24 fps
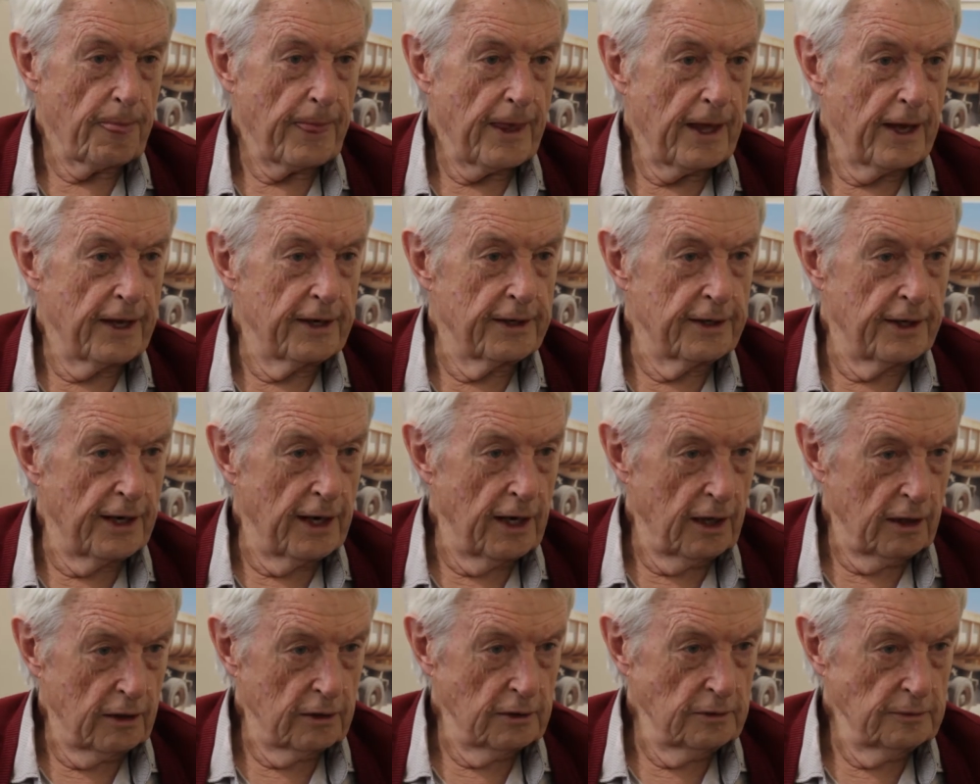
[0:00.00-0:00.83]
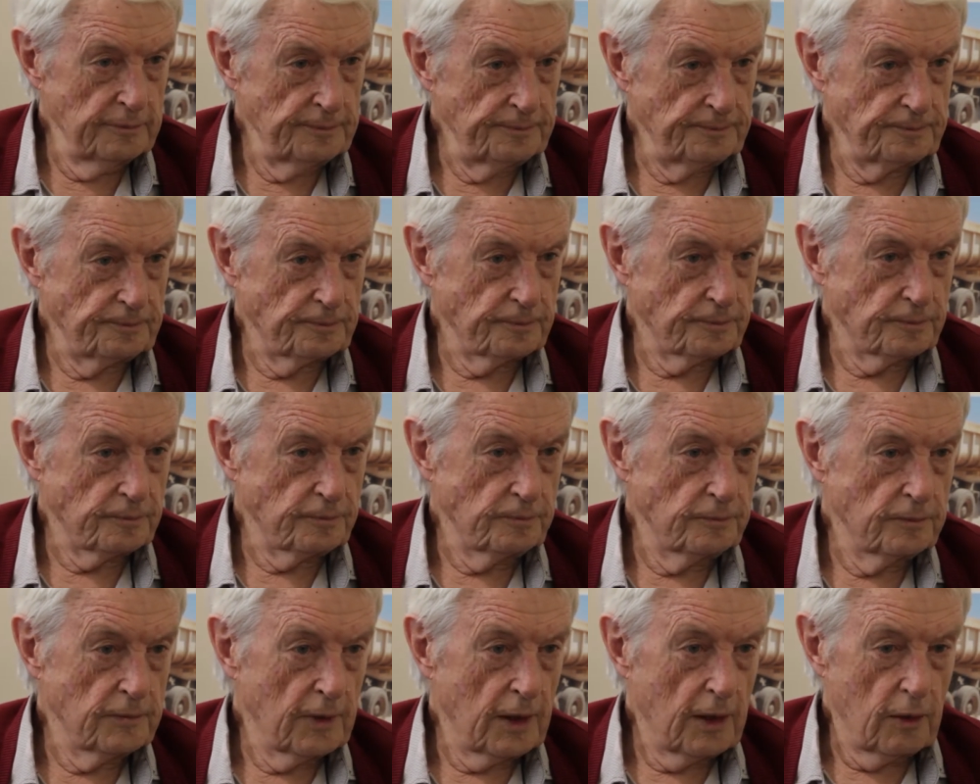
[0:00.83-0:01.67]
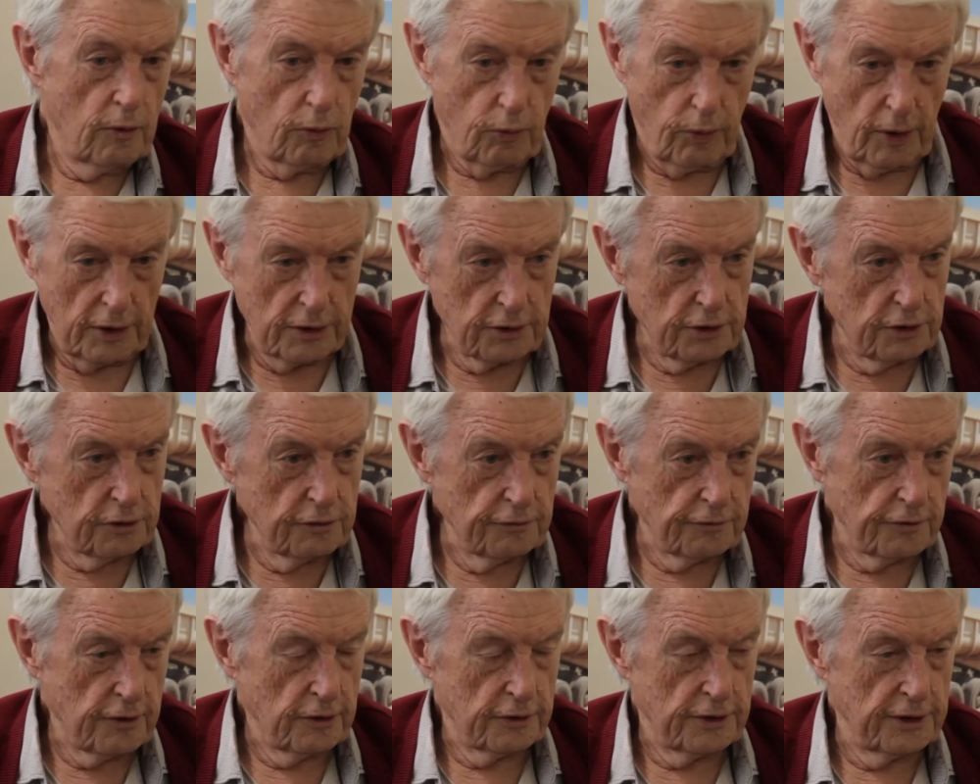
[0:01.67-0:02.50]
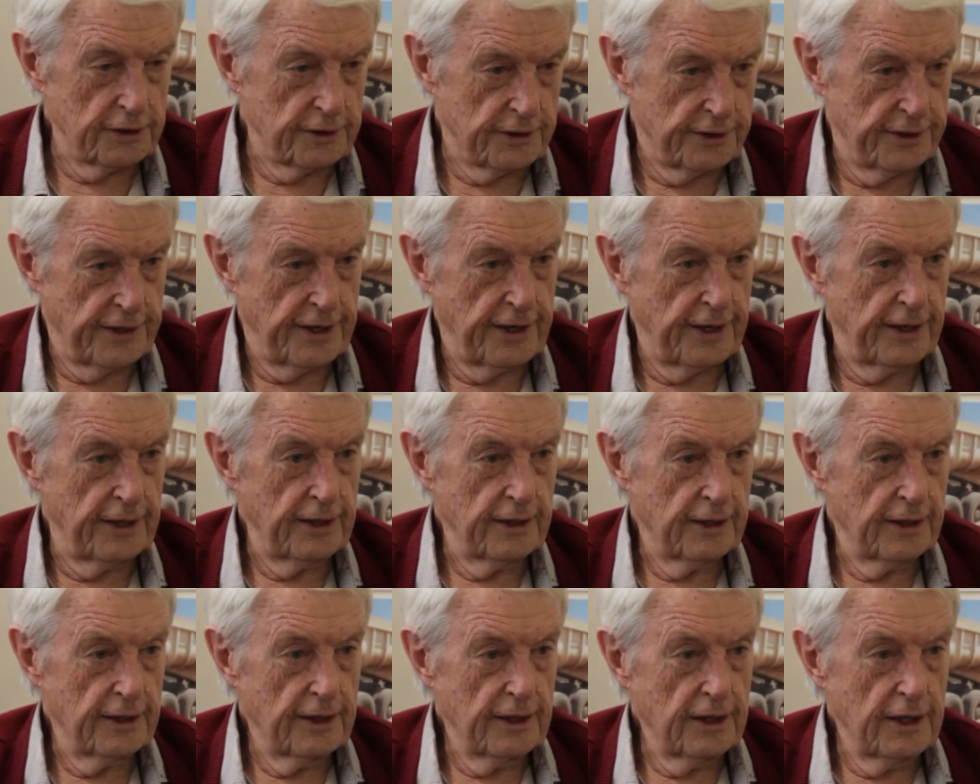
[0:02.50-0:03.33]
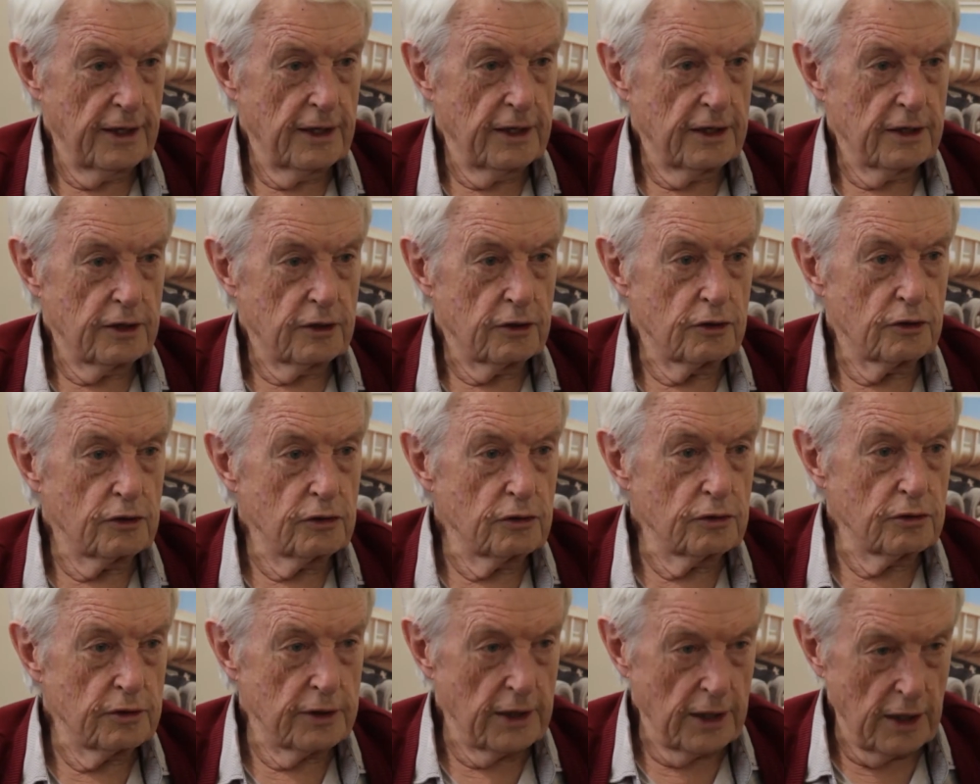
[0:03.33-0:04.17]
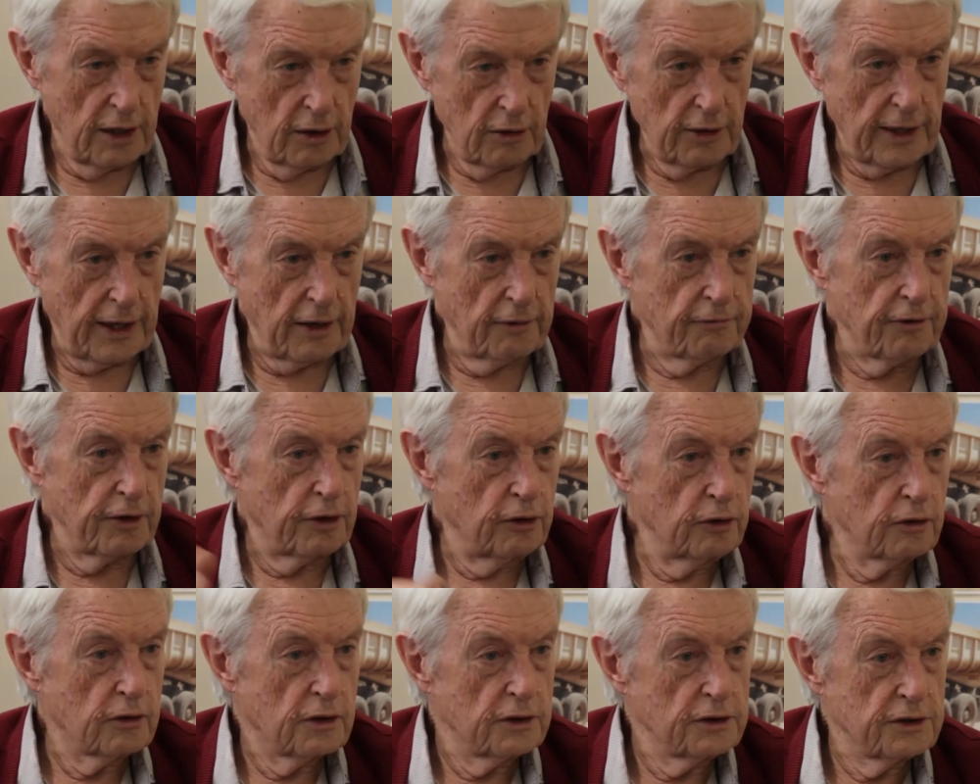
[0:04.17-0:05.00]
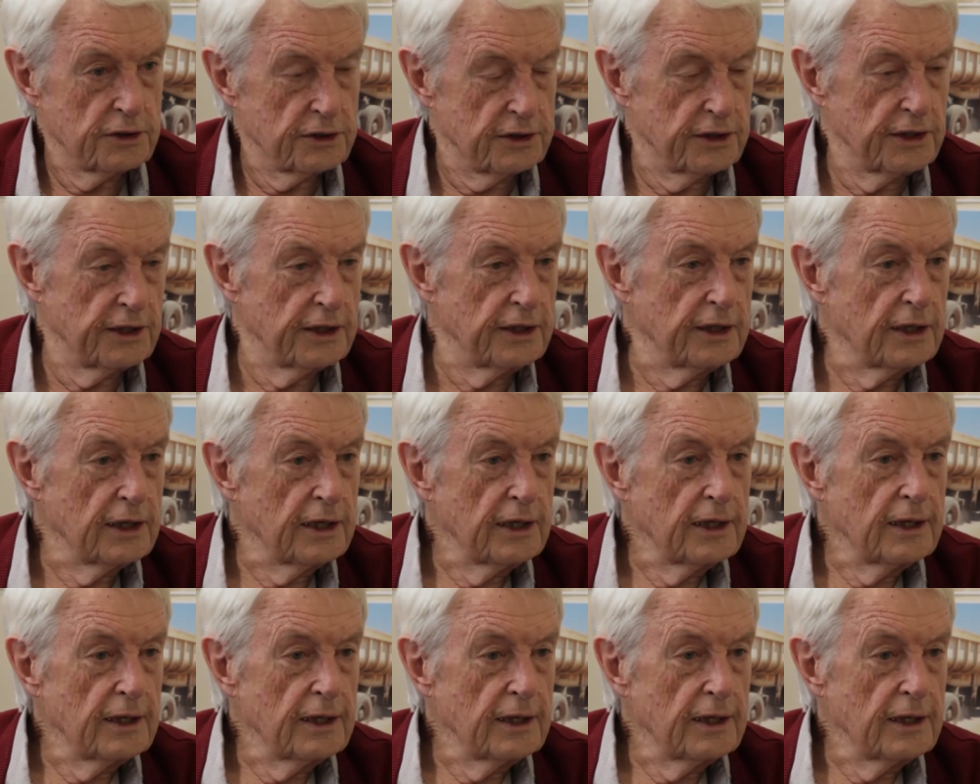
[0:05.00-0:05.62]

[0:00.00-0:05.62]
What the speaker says: And now, once you've got it there, you now have a look and see,